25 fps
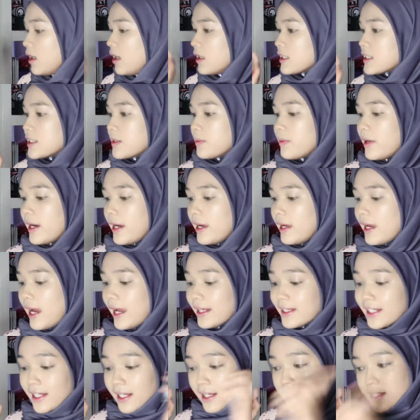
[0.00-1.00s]
sebab I
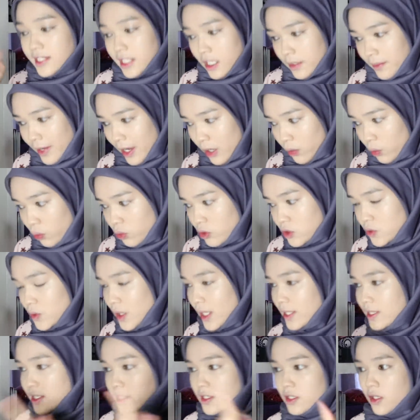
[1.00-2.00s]
tak ada concealer baru, so I
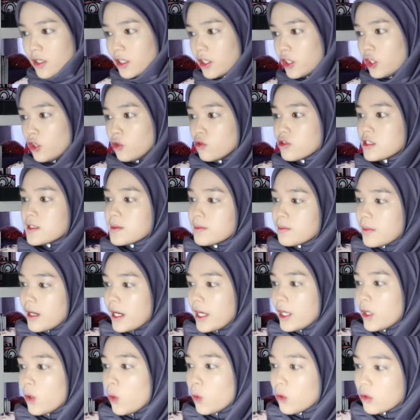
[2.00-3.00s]
just gonna use
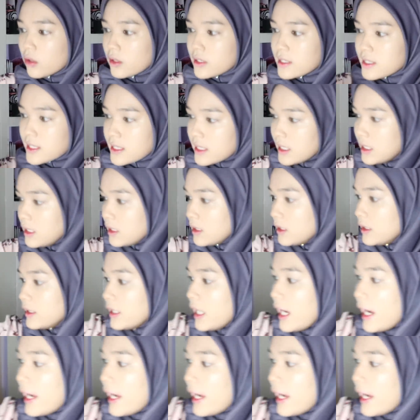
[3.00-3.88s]
my old concealer yang